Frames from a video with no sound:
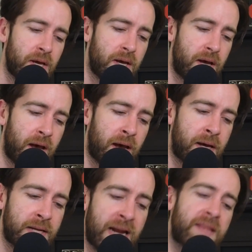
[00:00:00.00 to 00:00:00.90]

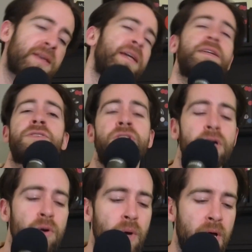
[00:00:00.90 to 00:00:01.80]
And anything he doesn't
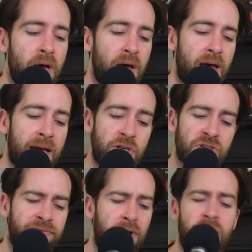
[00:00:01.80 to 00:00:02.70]
know, he
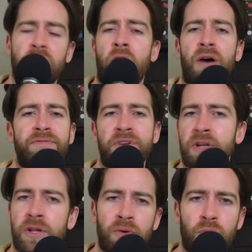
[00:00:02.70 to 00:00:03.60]
just very
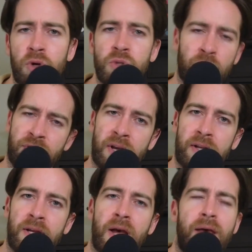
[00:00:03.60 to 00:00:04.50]
confidently rolls with
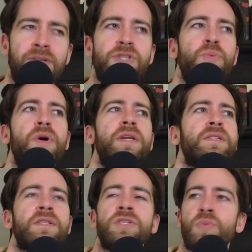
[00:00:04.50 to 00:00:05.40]
it. And this is one
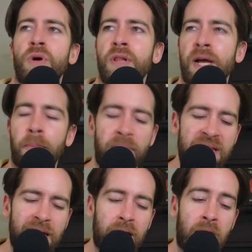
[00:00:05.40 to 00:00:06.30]
instance where, like,
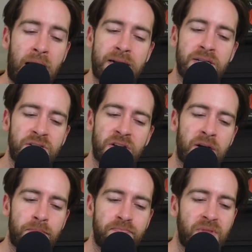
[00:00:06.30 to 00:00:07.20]
being kind of
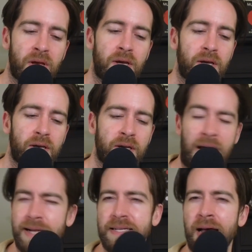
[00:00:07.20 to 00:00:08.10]
dumb
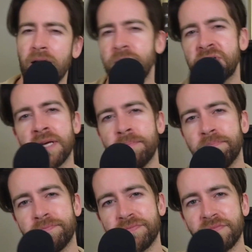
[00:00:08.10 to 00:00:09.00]
kind of helps
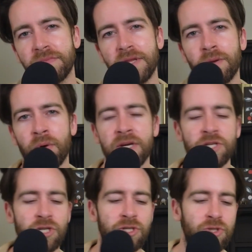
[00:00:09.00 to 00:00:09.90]
him, where he
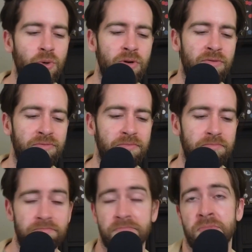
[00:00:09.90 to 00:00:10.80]
just sort of
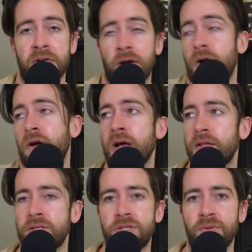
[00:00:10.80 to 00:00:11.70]
is like, all right,
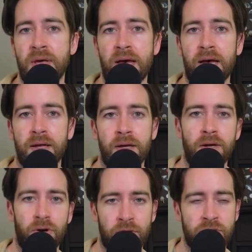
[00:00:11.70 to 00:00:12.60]
let's do that,
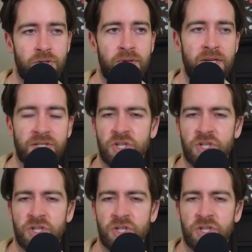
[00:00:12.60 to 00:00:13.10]
or let's do this.